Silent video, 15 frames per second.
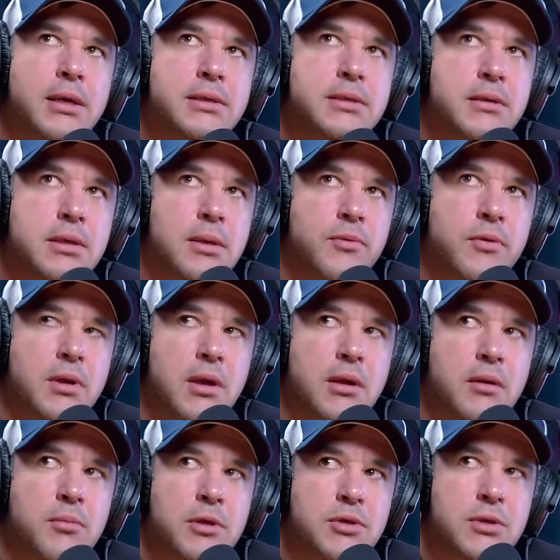SEAL Team 3
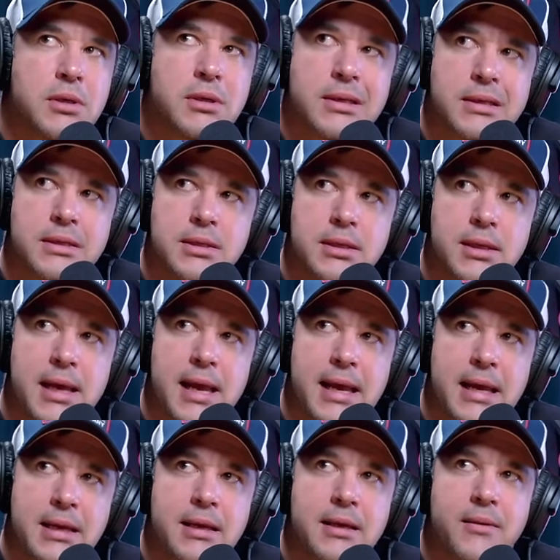got commissioned in
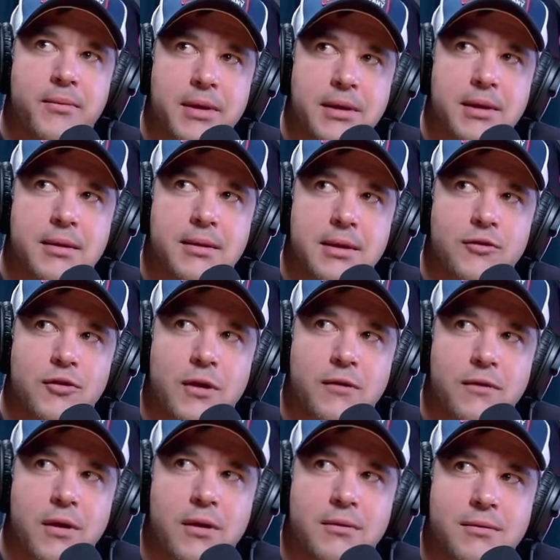1980. I'm like, yeah, that
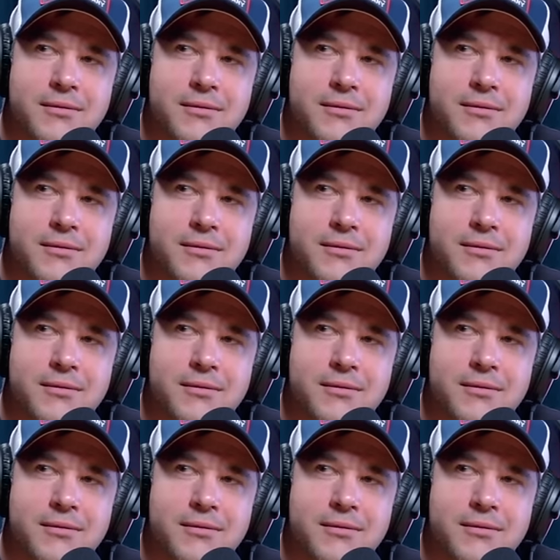checks out.